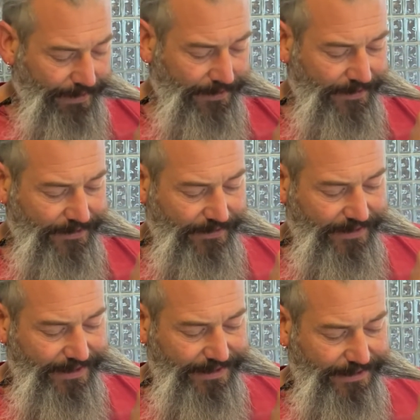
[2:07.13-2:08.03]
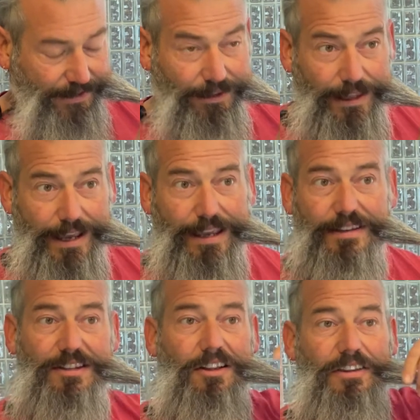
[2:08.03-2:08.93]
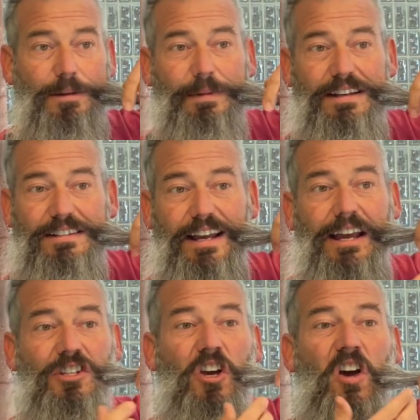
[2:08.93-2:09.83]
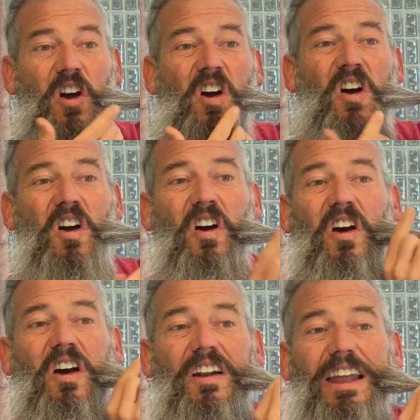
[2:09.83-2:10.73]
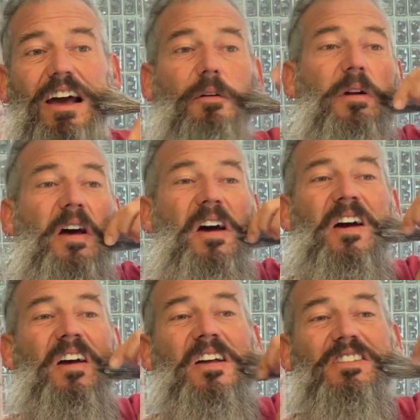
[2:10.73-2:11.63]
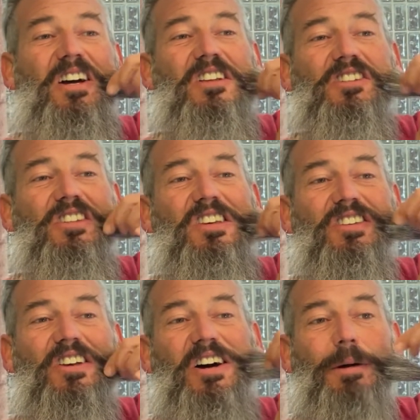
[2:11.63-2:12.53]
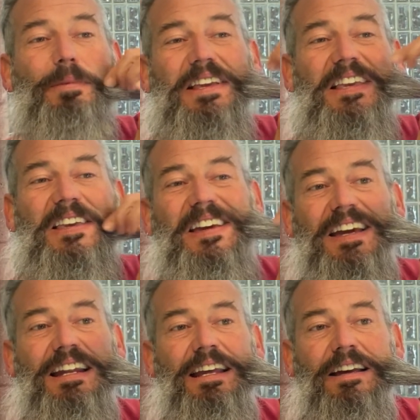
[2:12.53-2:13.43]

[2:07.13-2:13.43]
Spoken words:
So this clay is all in the mustache. Now I wanna touch this up again.